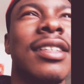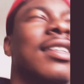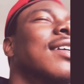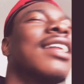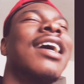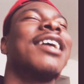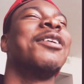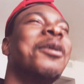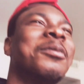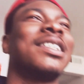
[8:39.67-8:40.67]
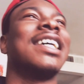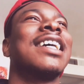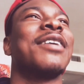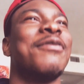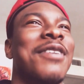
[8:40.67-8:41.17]
like, you know what I'm saying,
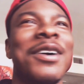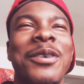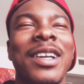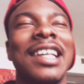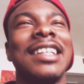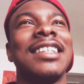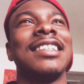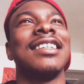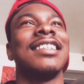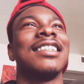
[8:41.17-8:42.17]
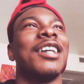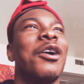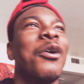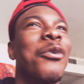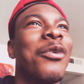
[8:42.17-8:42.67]
can fuck with it. The
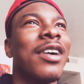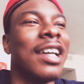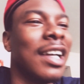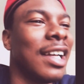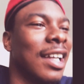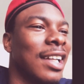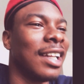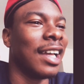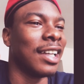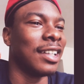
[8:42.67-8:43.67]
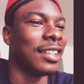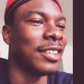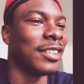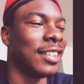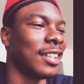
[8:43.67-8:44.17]
whole, like,
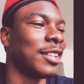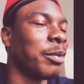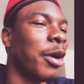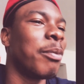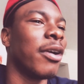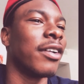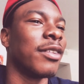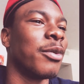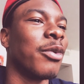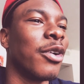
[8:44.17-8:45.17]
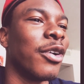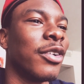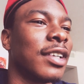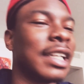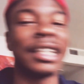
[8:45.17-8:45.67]
there's a small part of the world,
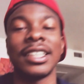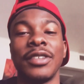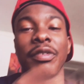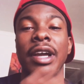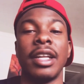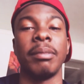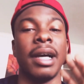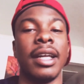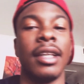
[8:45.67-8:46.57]
and this is for anybody.